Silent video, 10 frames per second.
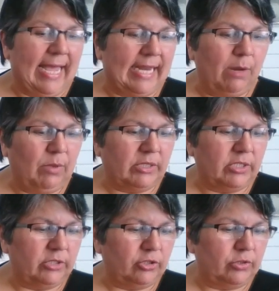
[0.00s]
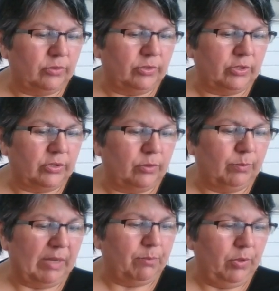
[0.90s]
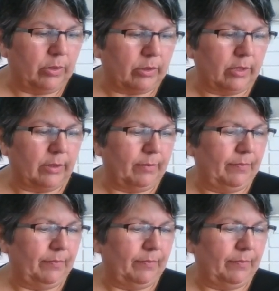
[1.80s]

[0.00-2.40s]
And I want to introduce to you my book.